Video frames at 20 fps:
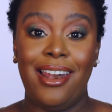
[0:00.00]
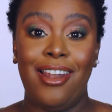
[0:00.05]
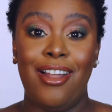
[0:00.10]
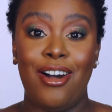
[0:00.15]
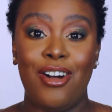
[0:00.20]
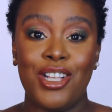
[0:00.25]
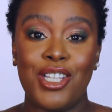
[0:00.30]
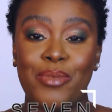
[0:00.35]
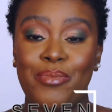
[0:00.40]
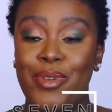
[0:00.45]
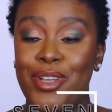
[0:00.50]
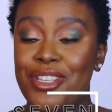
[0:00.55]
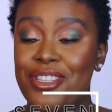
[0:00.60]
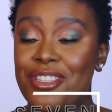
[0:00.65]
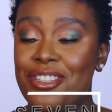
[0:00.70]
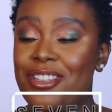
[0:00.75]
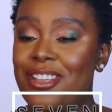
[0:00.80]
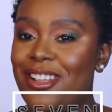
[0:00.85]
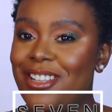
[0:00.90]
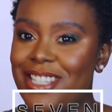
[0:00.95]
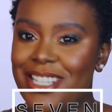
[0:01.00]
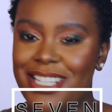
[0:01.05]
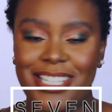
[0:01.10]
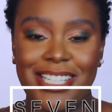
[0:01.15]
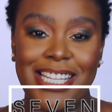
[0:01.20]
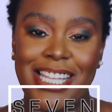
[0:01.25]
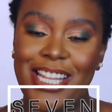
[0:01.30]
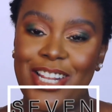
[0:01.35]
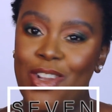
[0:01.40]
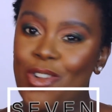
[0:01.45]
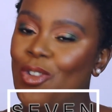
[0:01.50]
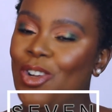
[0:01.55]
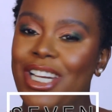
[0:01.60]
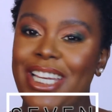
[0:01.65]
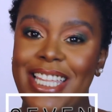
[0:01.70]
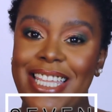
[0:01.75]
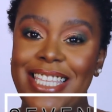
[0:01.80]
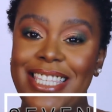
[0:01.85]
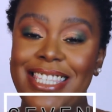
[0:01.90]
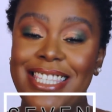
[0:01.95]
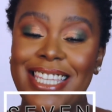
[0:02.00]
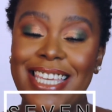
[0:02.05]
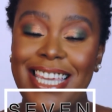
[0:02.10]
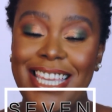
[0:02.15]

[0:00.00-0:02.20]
last but certainly not least,